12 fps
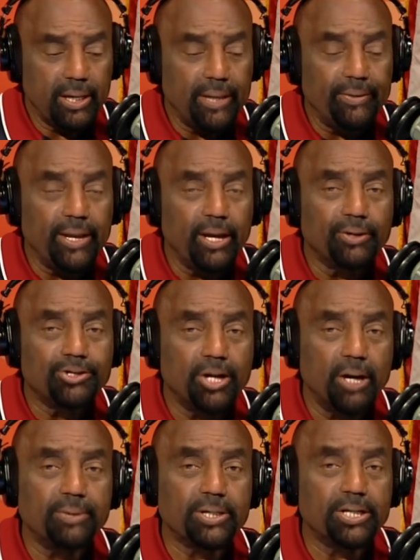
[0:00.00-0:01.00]
And they are
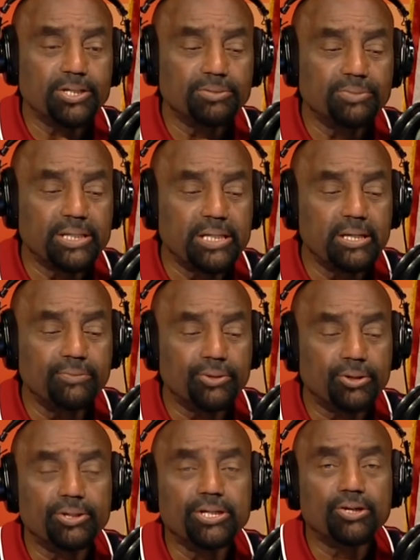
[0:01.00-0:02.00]
dumb enough to believe we
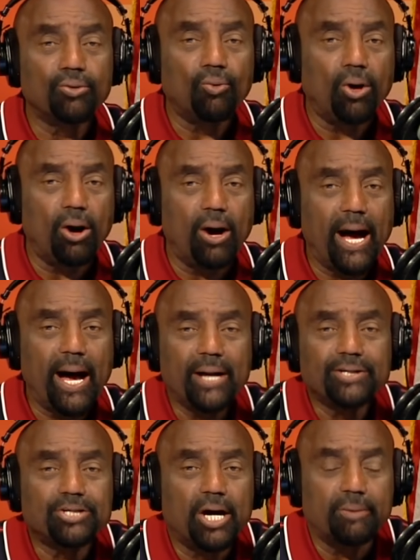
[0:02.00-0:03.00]
don't need a wall.
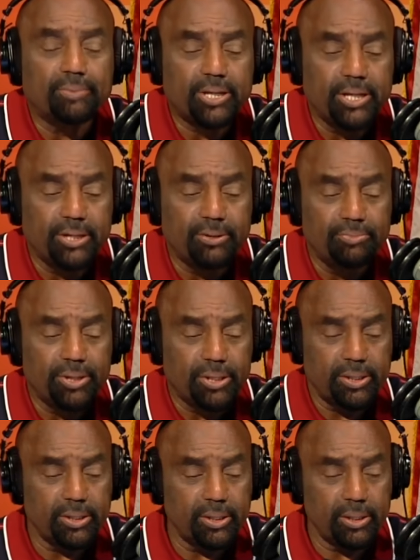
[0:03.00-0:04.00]
How dumb can you
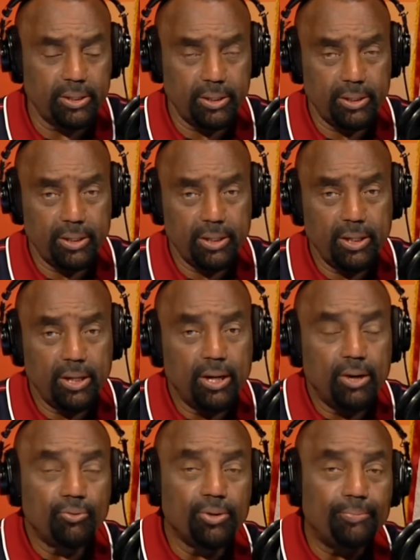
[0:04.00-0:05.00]
be?
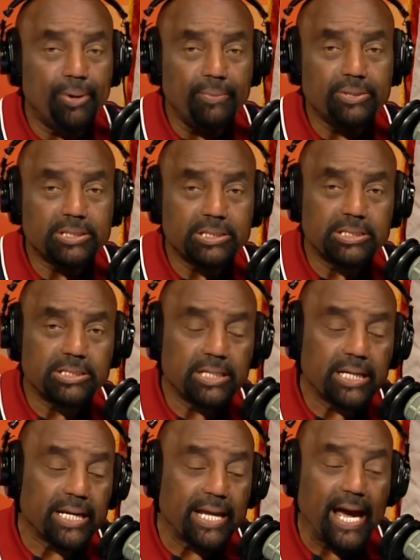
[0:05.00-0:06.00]
Republicans
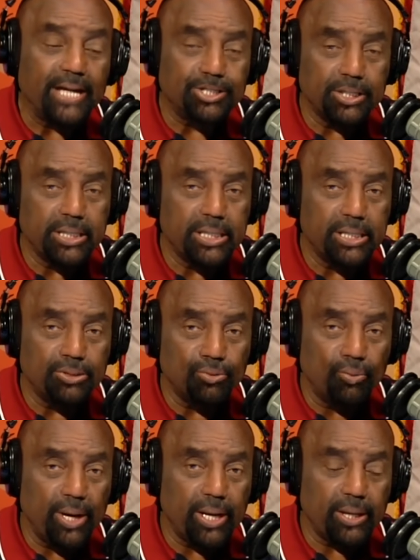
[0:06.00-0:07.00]
got to lead
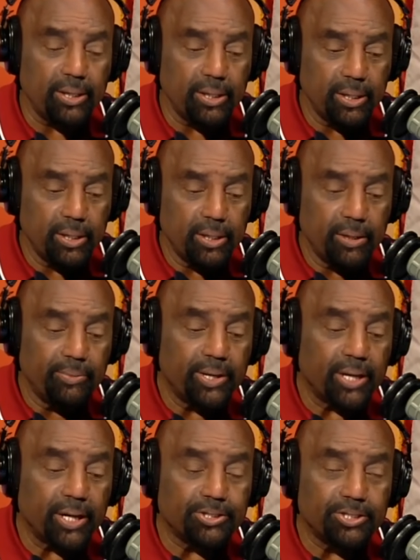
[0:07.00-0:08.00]
the way
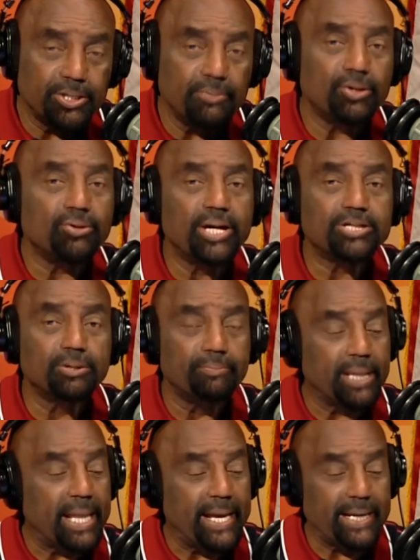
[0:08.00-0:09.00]
because the Democrats are
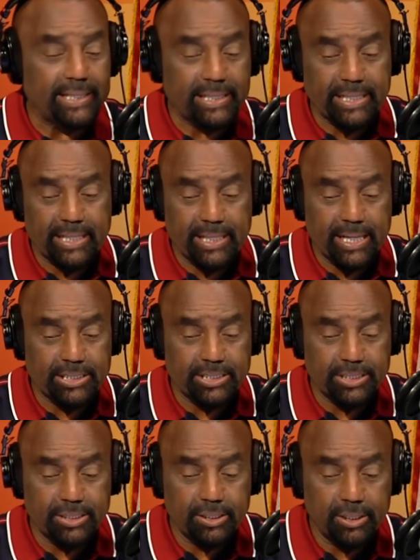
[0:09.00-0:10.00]
blind and cannot
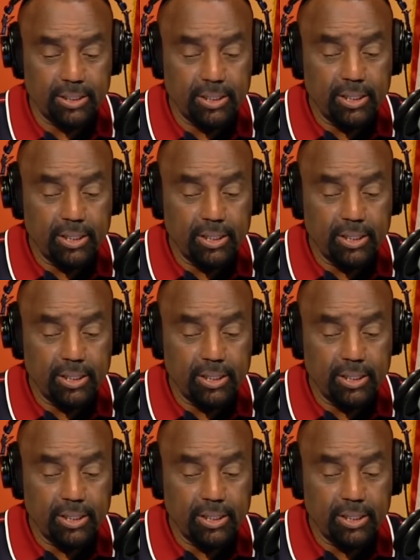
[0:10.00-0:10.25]
see.